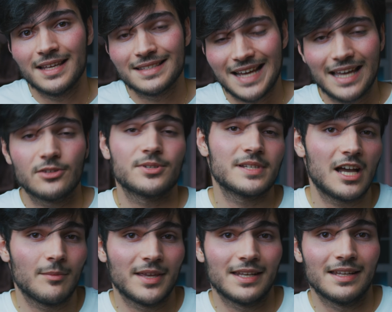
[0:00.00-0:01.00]
Tyler
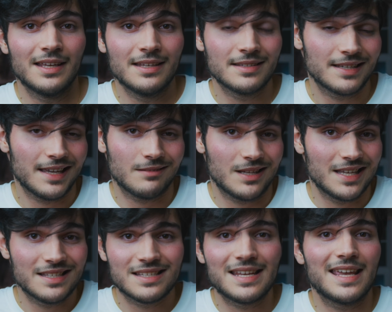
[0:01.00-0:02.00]
Stallman, to get
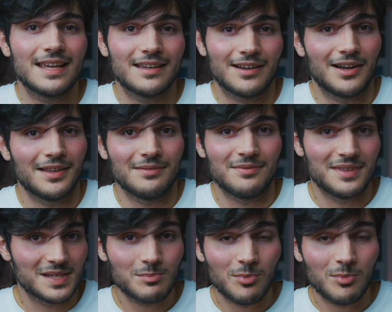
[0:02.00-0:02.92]
his take on this